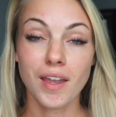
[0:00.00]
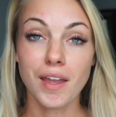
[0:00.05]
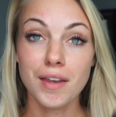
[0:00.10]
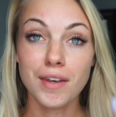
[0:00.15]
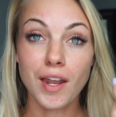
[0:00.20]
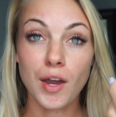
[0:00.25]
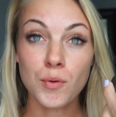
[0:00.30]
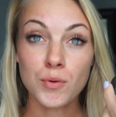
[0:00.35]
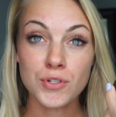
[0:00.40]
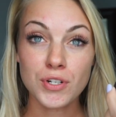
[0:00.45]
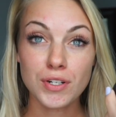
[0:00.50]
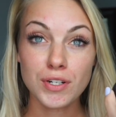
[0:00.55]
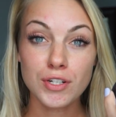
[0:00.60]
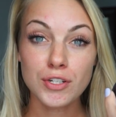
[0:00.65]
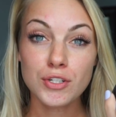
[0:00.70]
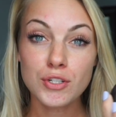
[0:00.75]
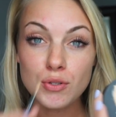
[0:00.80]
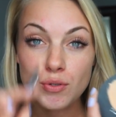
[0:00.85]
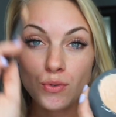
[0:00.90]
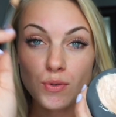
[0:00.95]
And now what you're
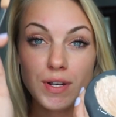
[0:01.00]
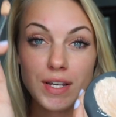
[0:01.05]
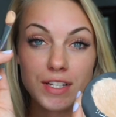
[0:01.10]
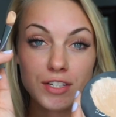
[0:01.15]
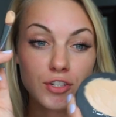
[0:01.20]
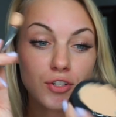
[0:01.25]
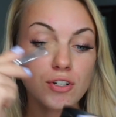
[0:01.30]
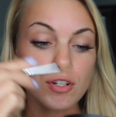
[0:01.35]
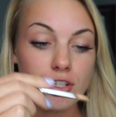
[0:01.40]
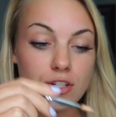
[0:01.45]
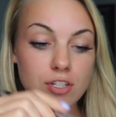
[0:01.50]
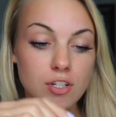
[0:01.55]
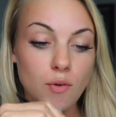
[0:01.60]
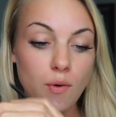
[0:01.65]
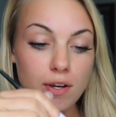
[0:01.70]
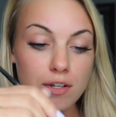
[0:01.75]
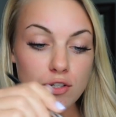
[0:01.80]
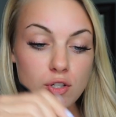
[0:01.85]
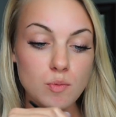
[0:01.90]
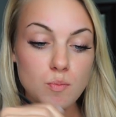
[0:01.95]
going to do is you're just
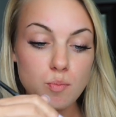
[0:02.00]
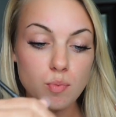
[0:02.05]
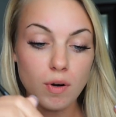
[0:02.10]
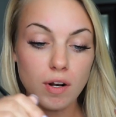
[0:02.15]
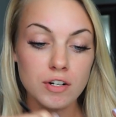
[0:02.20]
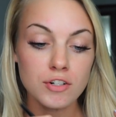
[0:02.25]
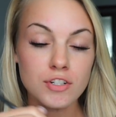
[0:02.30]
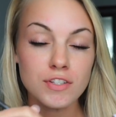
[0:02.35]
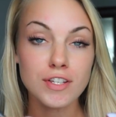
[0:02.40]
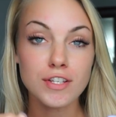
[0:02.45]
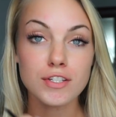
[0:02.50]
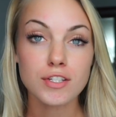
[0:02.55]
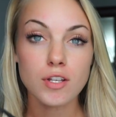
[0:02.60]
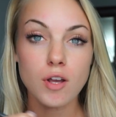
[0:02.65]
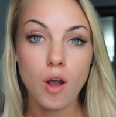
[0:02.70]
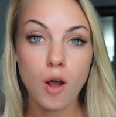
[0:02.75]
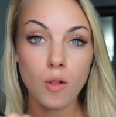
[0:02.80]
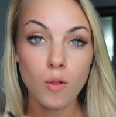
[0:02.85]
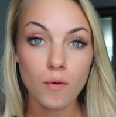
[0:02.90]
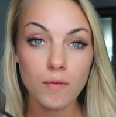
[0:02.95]
going to brush this
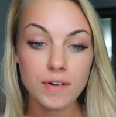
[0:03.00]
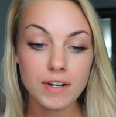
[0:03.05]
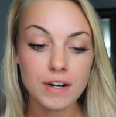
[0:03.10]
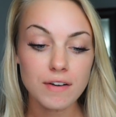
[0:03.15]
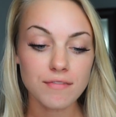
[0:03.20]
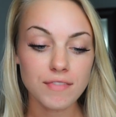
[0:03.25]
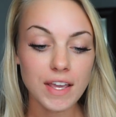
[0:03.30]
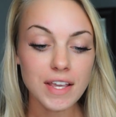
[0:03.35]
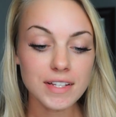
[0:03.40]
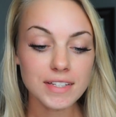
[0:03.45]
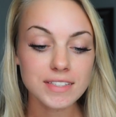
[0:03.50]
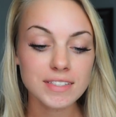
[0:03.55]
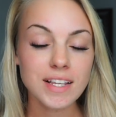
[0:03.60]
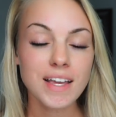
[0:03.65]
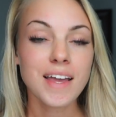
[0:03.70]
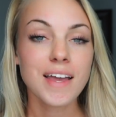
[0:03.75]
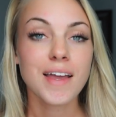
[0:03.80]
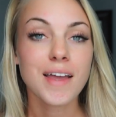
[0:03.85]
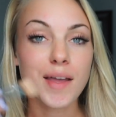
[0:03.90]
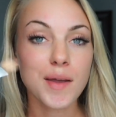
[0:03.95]
all over your face
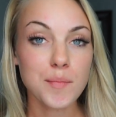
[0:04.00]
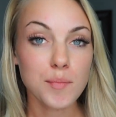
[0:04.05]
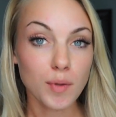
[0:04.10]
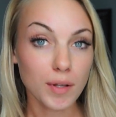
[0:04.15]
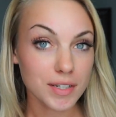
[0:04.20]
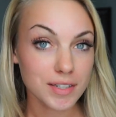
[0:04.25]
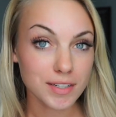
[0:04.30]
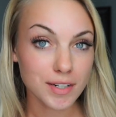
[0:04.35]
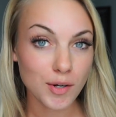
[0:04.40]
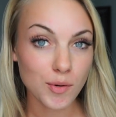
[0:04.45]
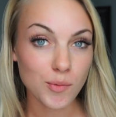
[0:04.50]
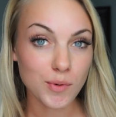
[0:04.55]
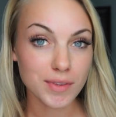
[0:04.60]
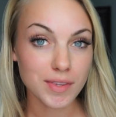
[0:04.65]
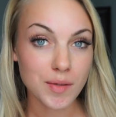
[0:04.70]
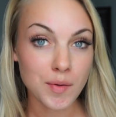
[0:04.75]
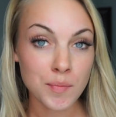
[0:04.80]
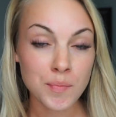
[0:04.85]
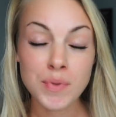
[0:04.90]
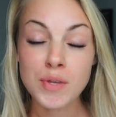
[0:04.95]
and blend it out
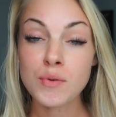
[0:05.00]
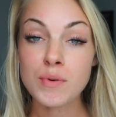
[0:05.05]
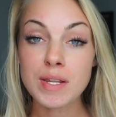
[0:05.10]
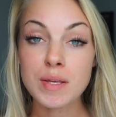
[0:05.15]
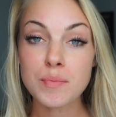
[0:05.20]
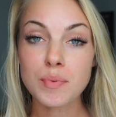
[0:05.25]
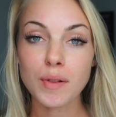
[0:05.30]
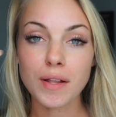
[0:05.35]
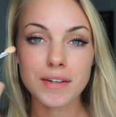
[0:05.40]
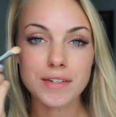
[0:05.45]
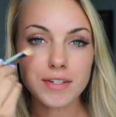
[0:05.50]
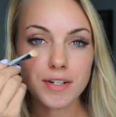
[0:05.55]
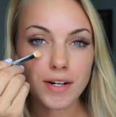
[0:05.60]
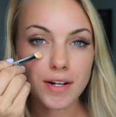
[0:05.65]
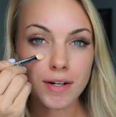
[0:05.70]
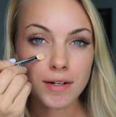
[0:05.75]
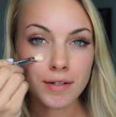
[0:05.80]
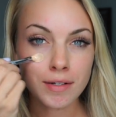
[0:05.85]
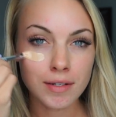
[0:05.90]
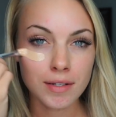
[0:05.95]
with a Beauty
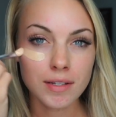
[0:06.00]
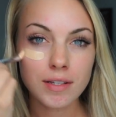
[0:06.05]
Blender.